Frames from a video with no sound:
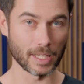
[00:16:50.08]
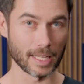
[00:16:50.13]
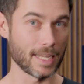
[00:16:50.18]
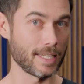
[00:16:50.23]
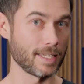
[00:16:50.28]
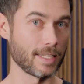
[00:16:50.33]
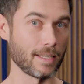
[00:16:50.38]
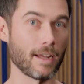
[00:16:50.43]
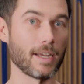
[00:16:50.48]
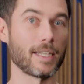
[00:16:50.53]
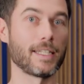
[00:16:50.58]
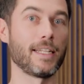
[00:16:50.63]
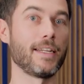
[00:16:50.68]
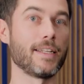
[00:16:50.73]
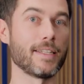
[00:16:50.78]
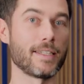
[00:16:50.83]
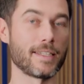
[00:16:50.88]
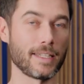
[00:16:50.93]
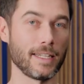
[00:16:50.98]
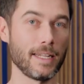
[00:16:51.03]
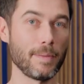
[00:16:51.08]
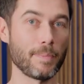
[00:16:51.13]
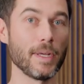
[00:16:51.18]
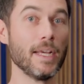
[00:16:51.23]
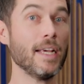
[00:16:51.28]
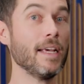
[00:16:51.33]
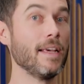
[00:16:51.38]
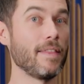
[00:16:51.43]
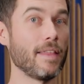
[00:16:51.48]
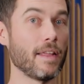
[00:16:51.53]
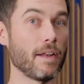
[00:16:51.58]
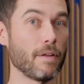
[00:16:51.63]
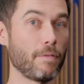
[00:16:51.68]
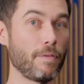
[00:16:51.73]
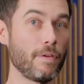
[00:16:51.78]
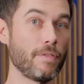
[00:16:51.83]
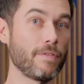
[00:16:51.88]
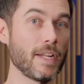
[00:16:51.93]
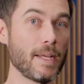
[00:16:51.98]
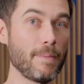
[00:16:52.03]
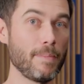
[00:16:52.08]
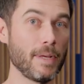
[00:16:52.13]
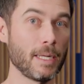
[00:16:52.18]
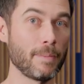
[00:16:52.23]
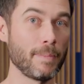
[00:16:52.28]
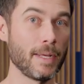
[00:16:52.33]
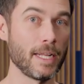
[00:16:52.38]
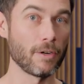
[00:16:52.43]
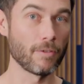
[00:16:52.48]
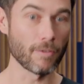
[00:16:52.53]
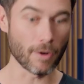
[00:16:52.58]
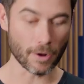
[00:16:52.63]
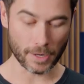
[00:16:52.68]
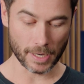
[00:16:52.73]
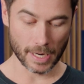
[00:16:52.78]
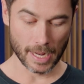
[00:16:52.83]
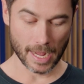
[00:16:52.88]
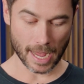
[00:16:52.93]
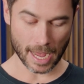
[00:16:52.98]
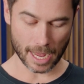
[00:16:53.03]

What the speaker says: less likely to slip than a 15mm rod,